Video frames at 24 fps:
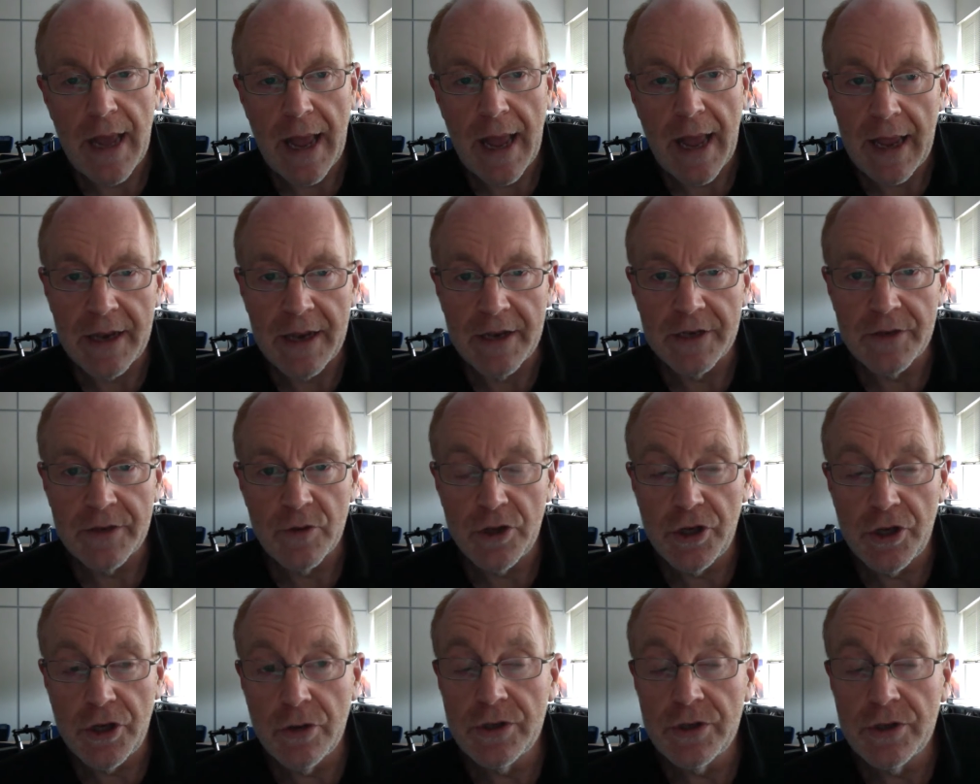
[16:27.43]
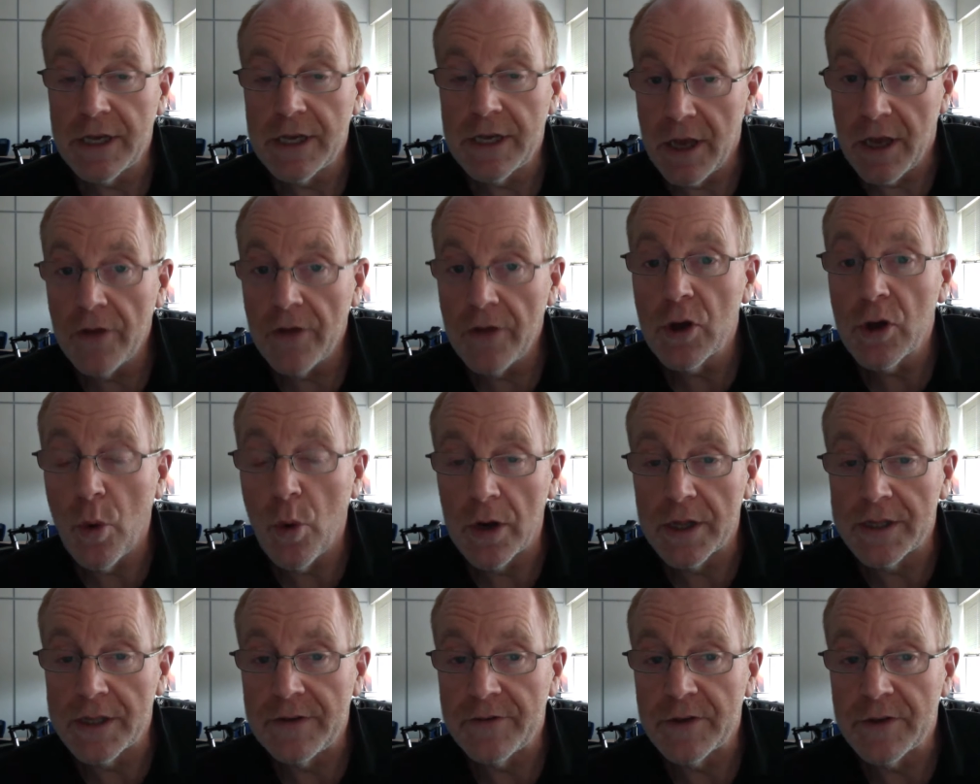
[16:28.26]
and using the other
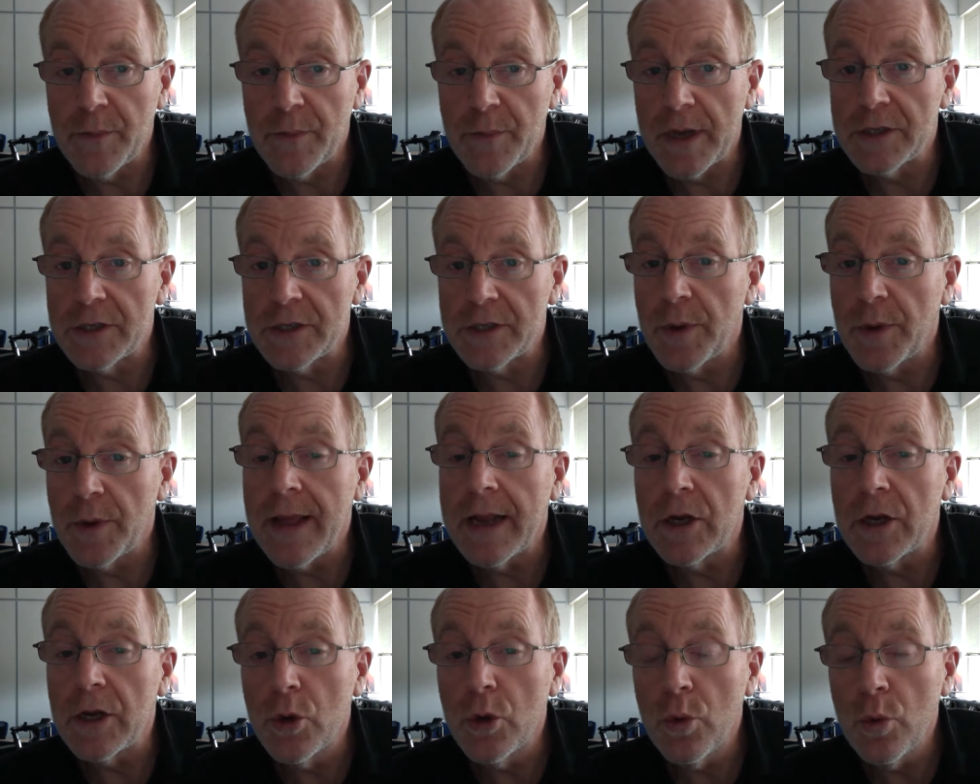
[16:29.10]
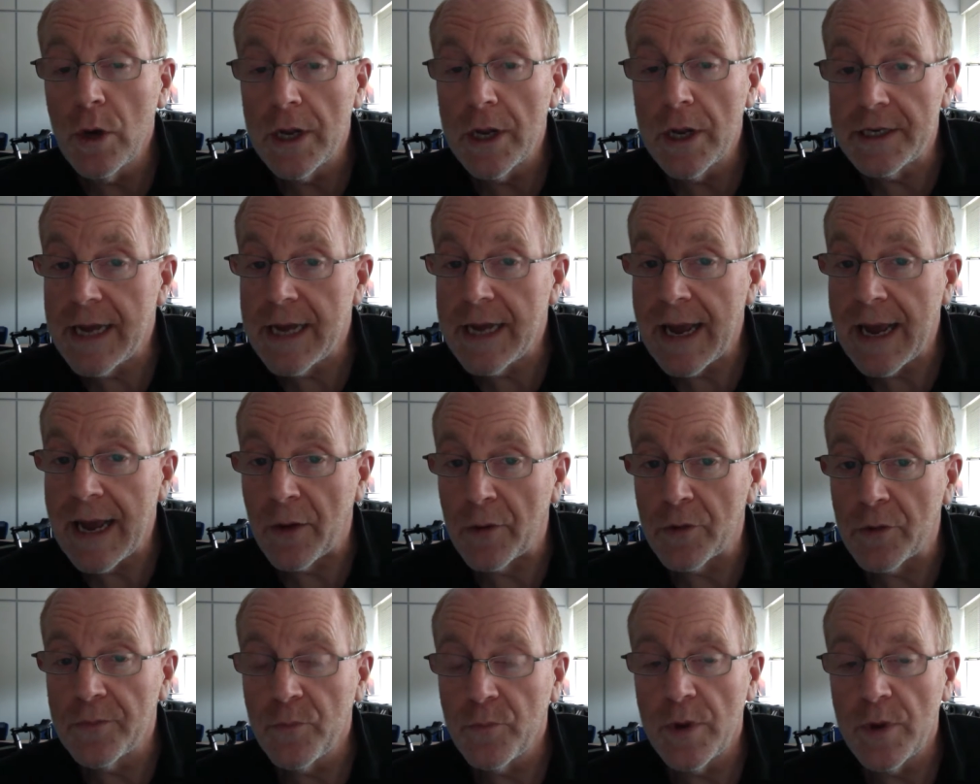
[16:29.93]
quality of space, we can then cool it down.